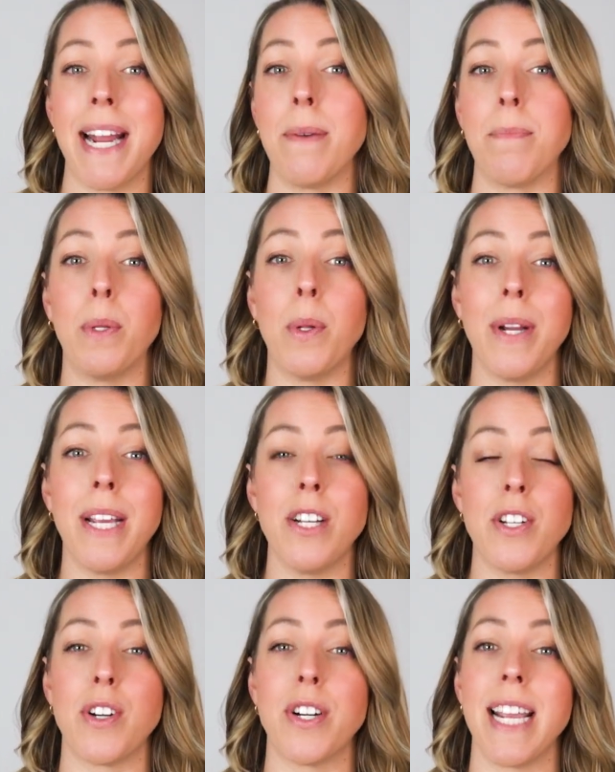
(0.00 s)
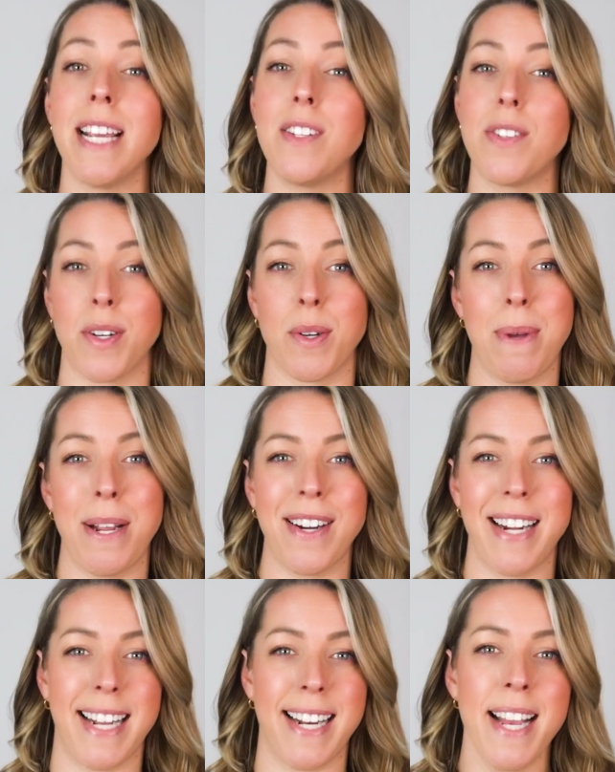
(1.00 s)
an employee during a certain
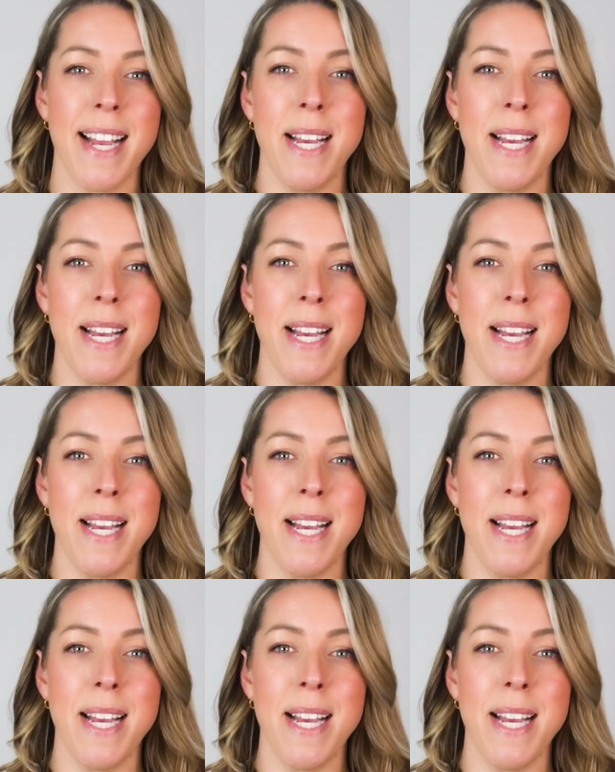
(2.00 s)
period.